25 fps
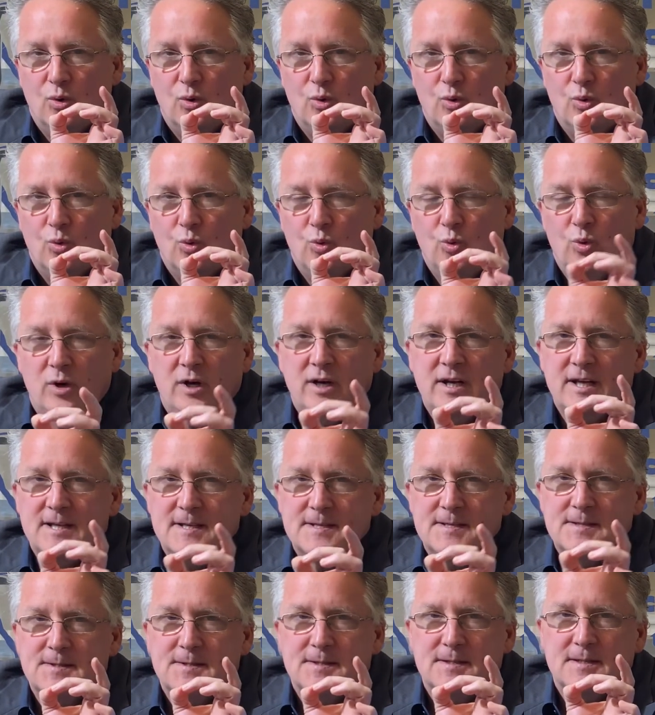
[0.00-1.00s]
what
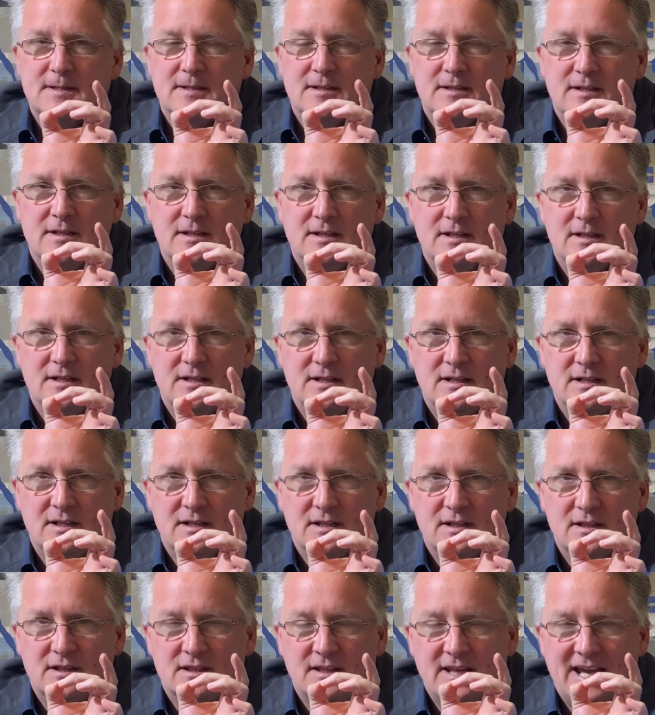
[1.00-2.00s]
is
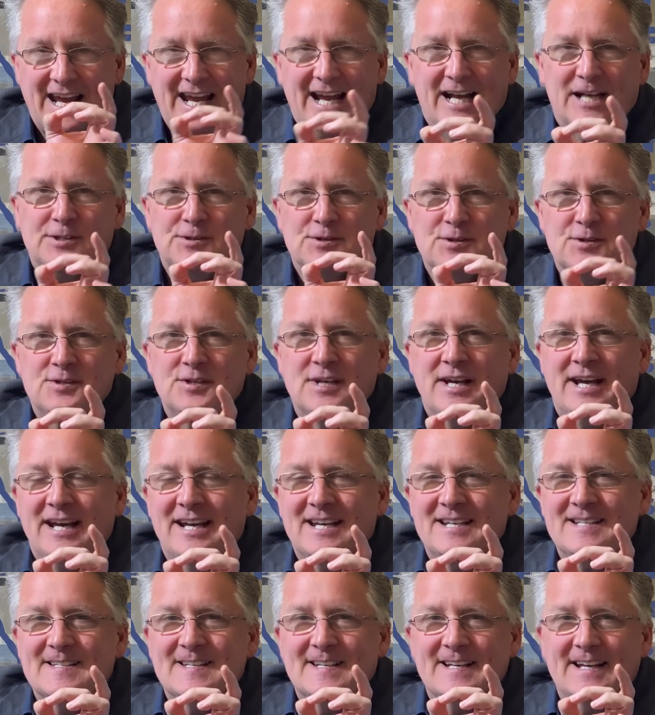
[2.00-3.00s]
the
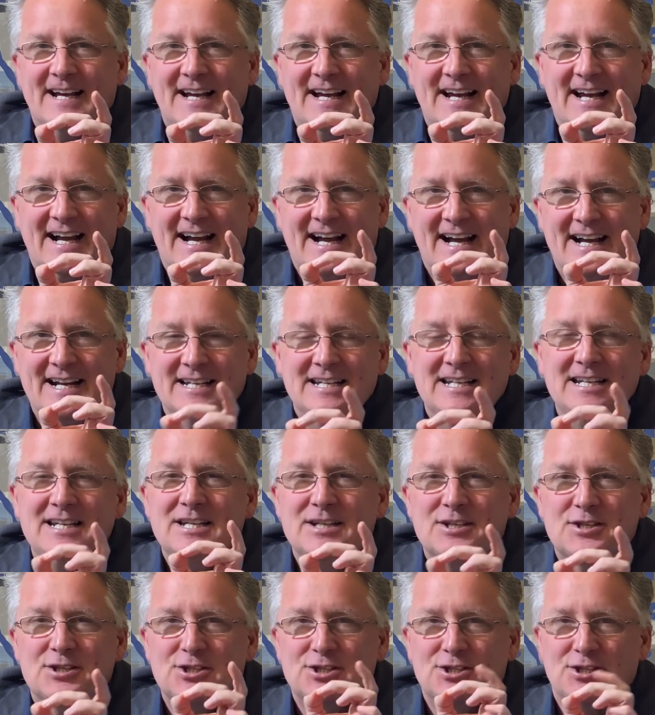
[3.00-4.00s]
exercise I need
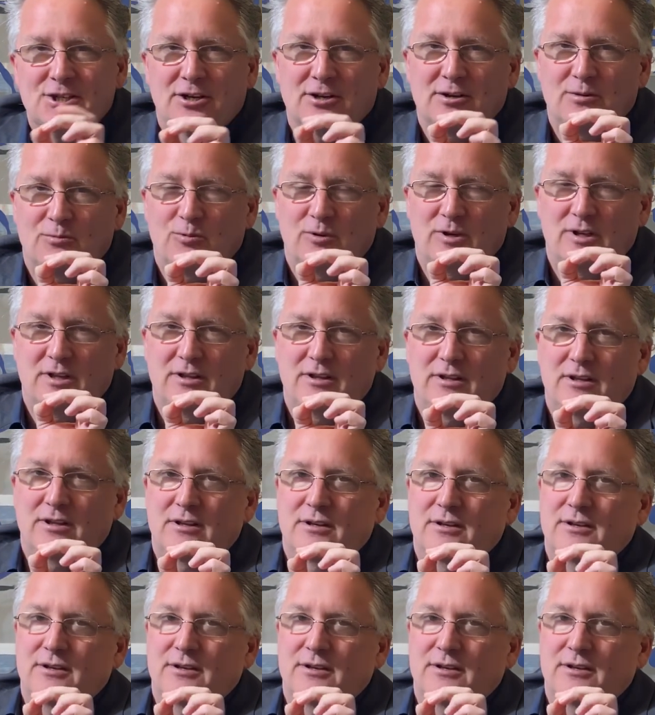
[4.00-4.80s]
to start with?